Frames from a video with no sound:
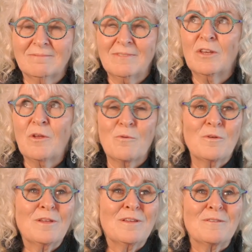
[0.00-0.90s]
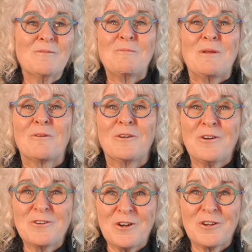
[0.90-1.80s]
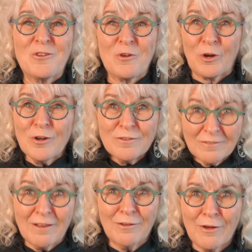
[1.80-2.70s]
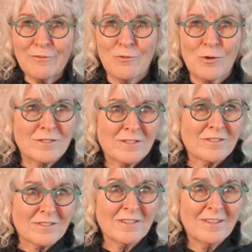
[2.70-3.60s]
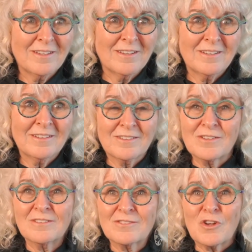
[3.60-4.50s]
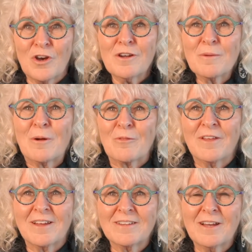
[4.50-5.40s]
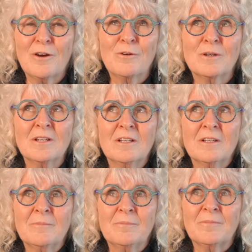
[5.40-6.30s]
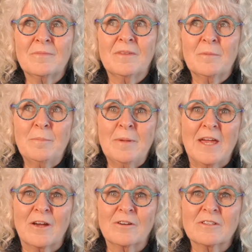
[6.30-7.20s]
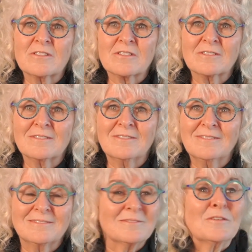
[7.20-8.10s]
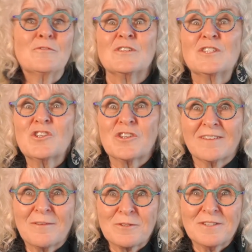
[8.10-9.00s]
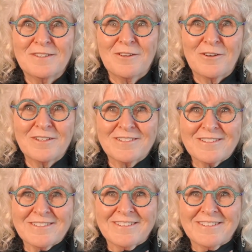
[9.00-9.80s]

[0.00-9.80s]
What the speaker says: You know, when we were in Hong Kong, you heard a lot of voices talk about that, how the parent, the physician that was in the audience,